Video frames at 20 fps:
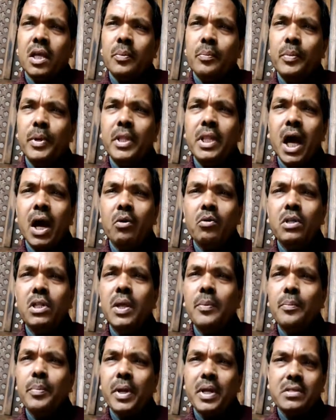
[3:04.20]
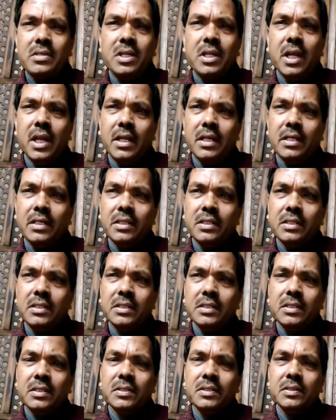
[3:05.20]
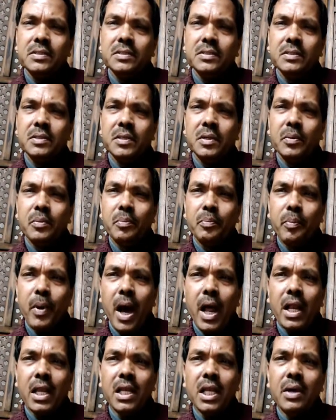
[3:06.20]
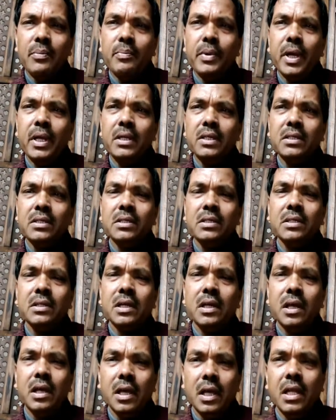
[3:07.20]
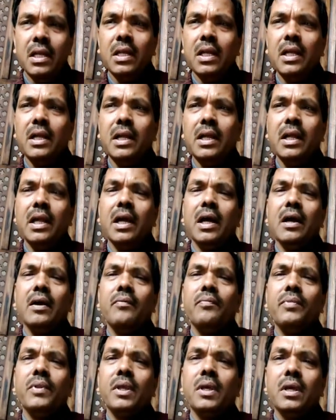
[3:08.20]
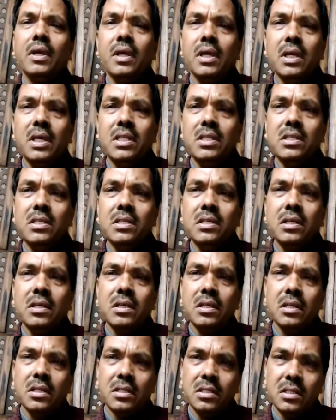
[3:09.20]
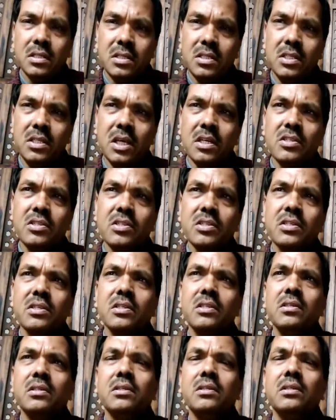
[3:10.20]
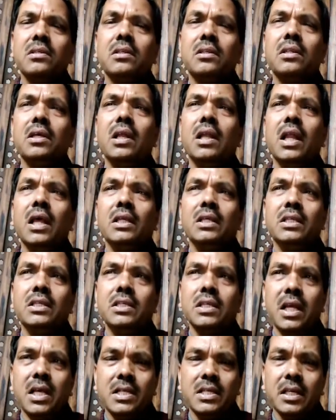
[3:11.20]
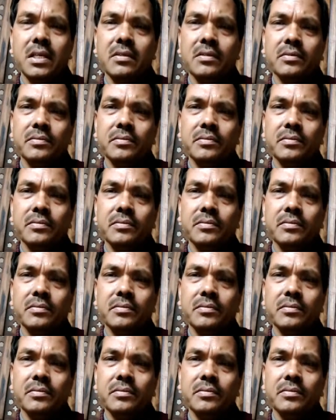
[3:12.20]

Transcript: Without the President, Parliament in India is just the legislature.